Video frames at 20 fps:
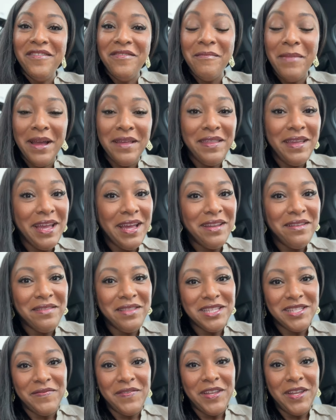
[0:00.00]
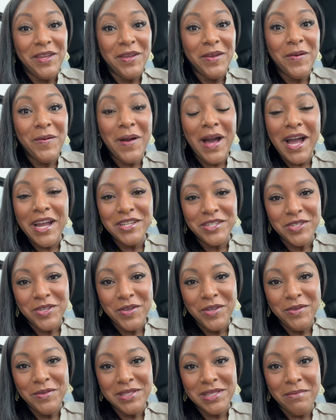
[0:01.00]
by the end of this video, I show
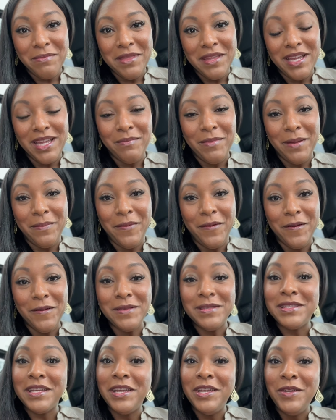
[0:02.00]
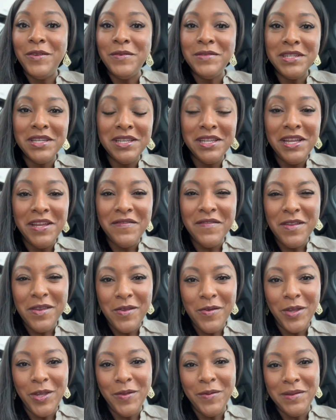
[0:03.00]
you something in my purse that you didn't even
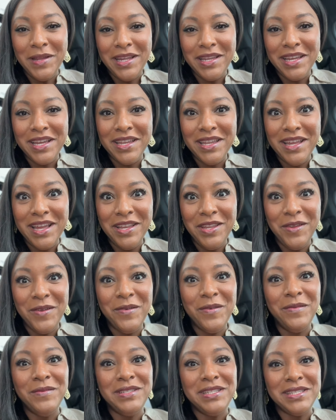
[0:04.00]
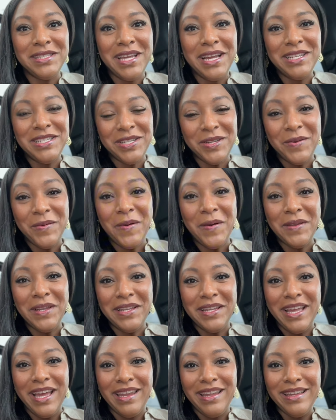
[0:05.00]
know you needed and you decide to go out
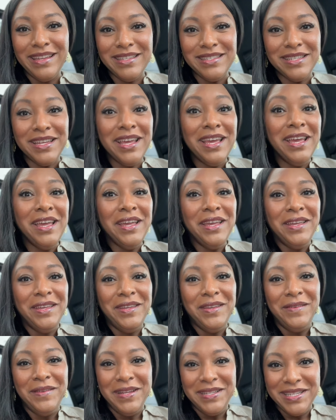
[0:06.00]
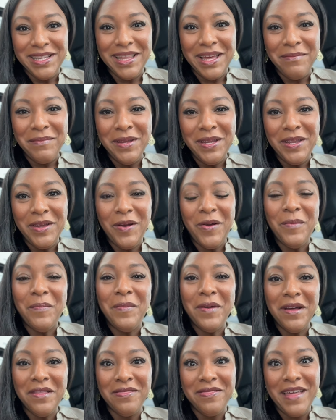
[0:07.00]
and get it, you need to let me know.
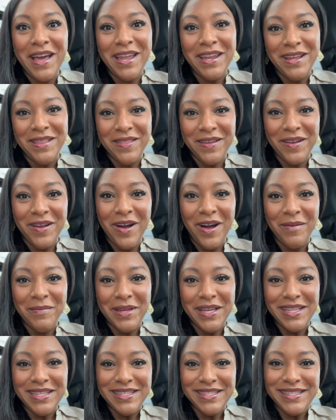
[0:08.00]
Put that in the comments.